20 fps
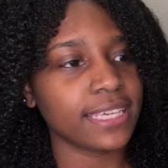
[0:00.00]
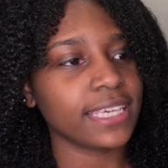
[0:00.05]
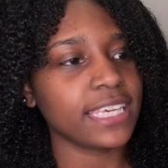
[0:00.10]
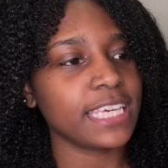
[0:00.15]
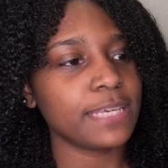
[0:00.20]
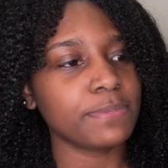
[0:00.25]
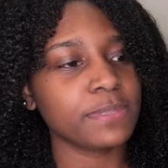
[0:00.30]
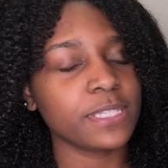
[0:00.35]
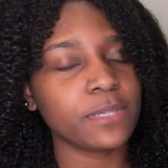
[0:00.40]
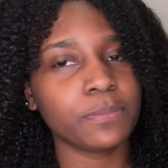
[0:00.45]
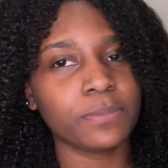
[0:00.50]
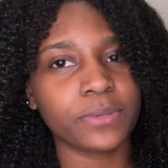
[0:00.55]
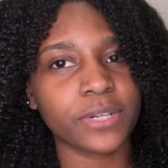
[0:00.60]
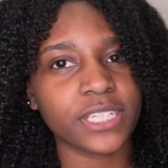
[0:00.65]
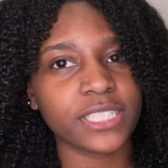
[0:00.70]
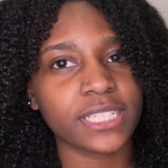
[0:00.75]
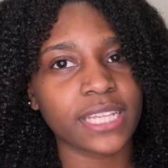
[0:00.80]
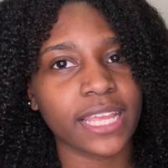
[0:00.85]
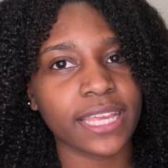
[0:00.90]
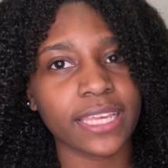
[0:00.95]
It keeps the
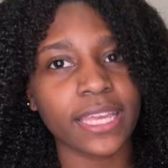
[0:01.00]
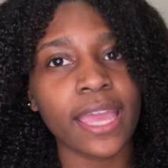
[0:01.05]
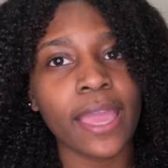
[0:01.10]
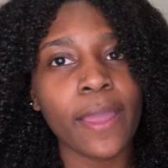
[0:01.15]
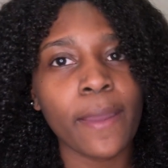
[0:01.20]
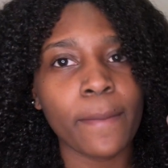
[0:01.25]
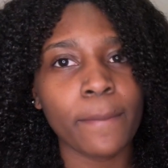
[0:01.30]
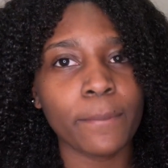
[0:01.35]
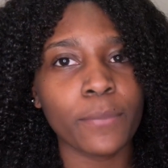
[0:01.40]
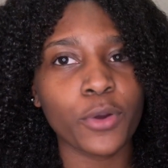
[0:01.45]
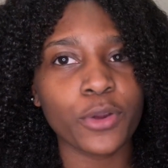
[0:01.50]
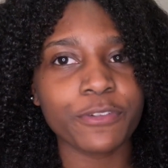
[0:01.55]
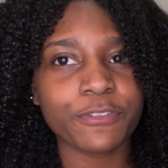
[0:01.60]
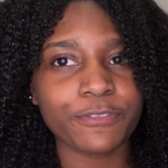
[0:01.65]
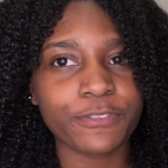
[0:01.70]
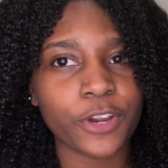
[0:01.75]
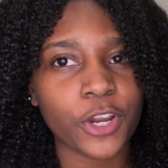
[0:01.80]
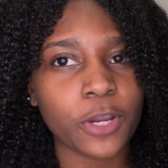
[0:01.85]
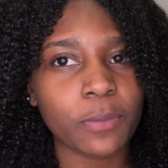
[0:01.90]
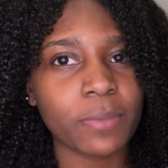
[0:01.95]
brush like more
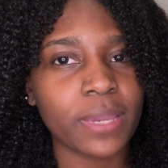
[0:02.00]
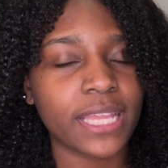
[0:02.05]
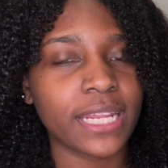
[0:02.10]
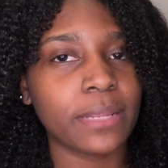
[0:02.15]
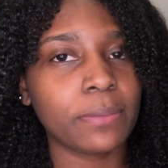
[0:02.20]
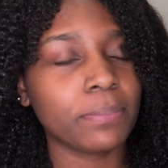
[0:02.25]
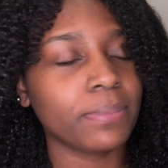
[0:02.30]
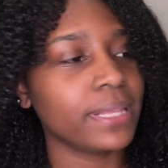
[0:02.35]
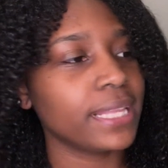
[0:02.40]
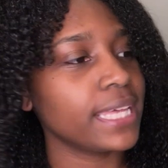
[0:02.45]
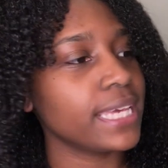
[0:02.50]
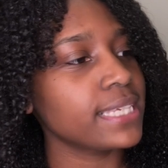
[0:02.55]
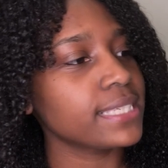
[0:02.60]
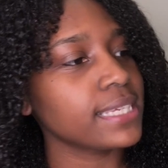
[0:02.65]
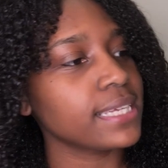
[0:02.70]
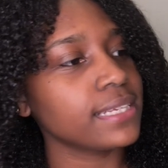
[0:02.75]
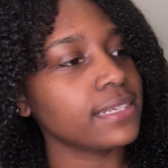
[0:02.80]
firm and in place,